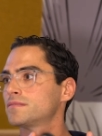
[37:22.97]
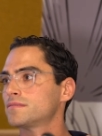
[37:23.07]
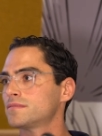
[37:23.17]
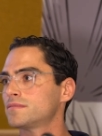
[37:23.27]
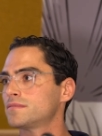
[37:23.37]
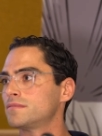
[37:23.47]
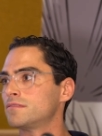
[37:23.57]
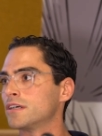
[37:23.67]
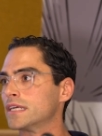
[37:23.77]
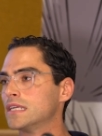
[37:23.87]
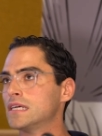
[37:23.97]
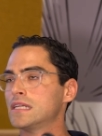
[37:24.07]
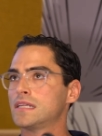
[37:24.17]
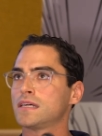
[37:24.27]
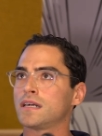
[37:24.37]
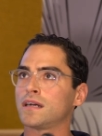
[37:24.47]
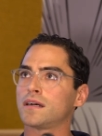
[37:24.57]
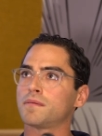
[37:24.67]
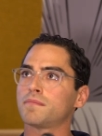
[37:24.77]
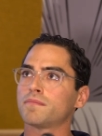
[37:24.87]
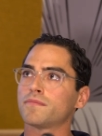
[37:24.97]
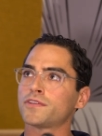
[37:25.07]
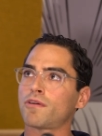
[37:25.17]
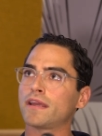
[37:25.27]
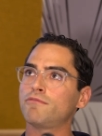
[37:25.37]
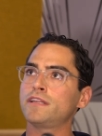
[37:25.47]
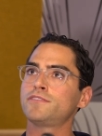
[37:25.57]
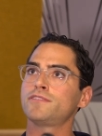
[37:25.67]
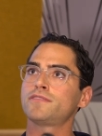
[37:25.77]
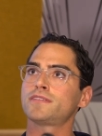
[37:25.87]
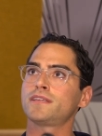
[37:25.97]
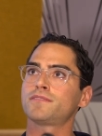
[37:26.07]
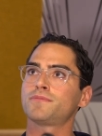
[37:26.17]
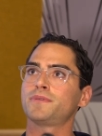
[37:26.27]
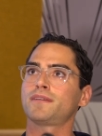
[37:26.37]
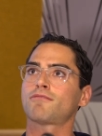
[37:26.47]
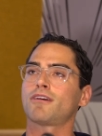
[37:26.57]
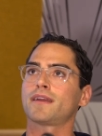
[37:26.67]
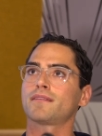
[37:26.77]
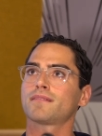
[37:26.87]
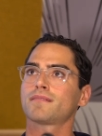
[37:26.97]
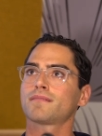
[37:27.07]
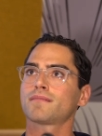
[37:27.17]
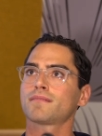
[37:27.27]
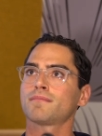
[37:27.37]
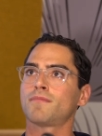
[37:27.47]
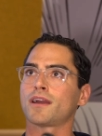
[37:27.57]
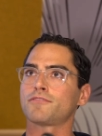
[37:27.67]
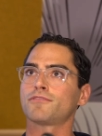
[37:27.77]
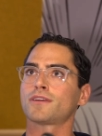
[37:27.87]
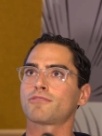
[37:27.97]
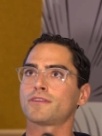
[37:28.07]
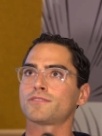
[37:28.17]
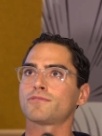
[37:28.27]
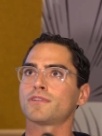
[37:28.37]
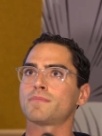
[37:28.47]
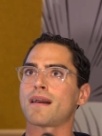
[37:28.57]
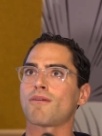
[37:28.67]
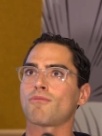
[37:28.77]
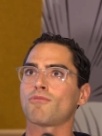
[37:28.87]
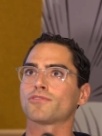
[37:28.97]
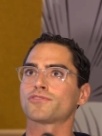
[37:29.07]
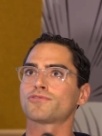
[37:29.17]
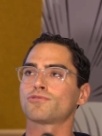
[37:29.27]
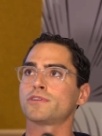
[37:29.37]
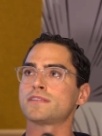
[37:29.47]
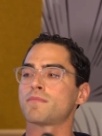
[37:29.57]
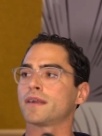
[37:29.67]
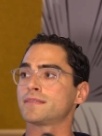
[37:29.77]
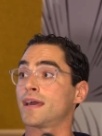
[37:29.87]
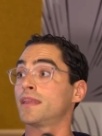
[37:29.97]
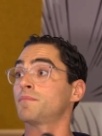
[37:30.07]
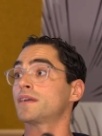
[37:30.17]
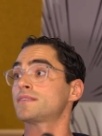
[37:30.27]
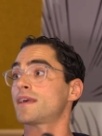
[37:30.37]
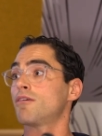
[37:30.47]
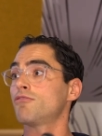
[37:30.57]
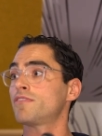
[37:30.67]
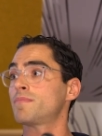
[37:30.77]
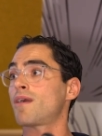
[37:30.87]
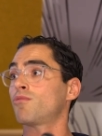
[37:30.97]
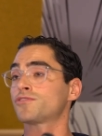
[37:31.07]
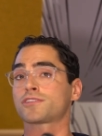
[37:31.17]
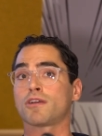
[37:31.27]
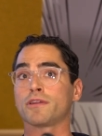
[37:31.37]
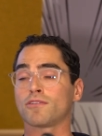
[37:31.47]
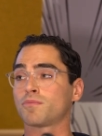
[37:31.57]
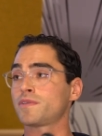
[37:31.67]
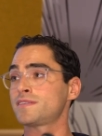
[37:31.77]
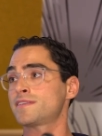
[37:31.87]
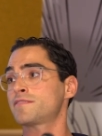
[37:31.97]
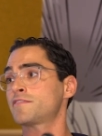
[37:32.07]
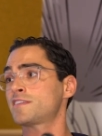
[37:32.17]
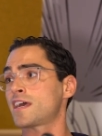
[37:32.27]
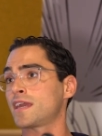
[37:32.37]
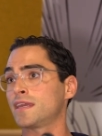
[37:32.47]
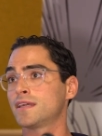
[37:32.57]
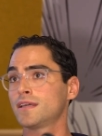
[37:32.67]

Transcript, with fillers: mm. right? Um, so I really do seek to be quite mindful and critical about what stories am I telling myself about what's going on, because at the end of the day,